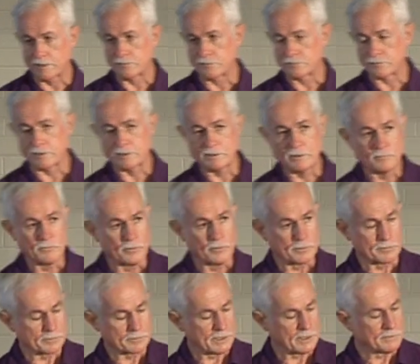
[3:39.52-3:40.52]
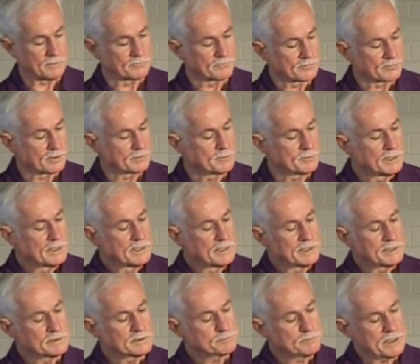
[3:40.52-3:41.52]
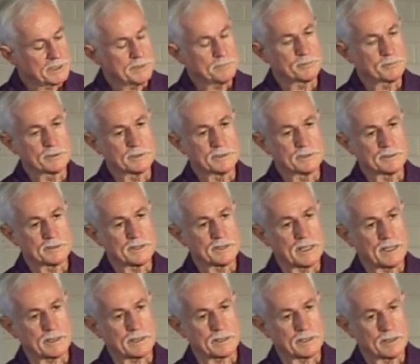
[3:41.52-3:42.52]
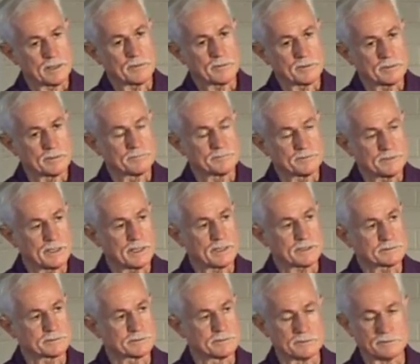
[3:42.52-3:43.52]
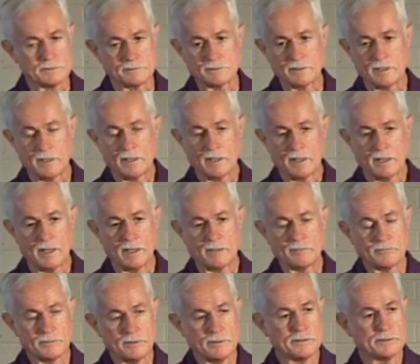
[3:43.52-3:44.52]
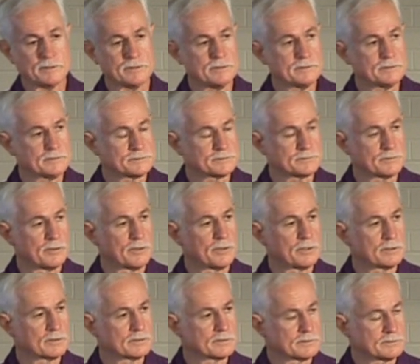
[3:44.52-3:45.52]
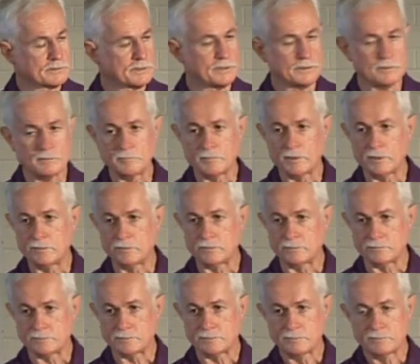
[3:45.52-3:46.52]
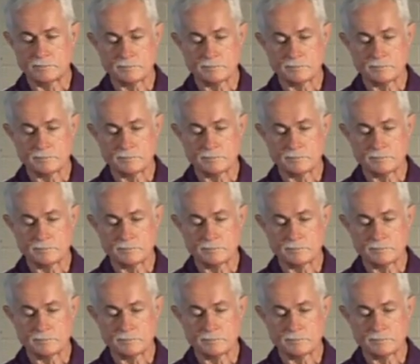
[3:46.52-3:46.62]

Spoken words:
in drinking water came from, is people in that area of Texas had really good strong teeth and bones.